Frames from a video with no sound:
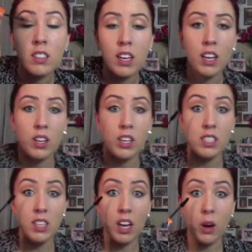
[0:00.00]
and you can
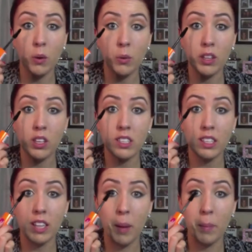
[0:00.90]
tell with using
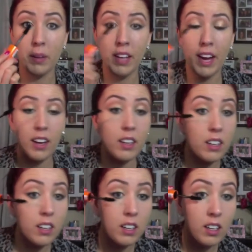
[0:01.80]
that black
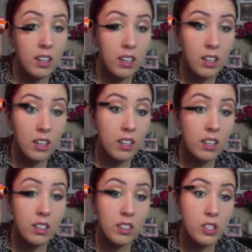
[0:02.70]

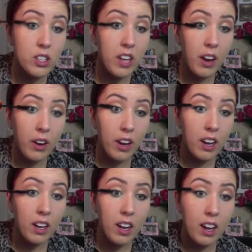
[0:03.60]
shadow
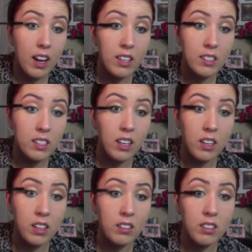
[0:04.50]
as
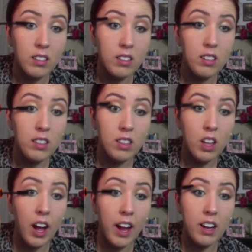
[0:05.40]
a
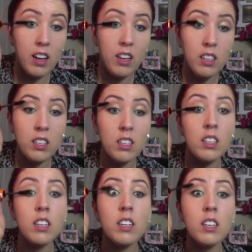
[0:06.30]
liner,
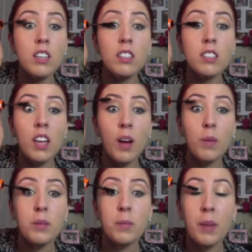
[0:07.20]
it's
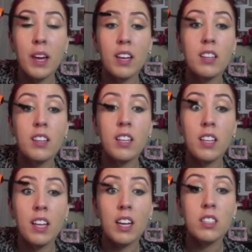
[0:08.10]
helped make the
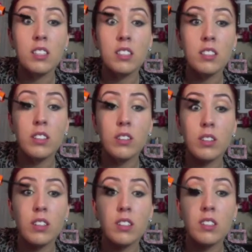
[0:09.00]
lashes
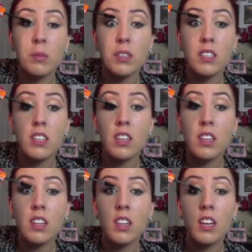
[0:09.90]
look so much
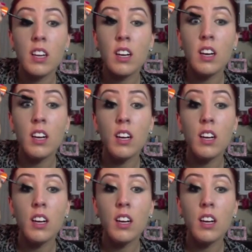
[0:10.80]
thicker.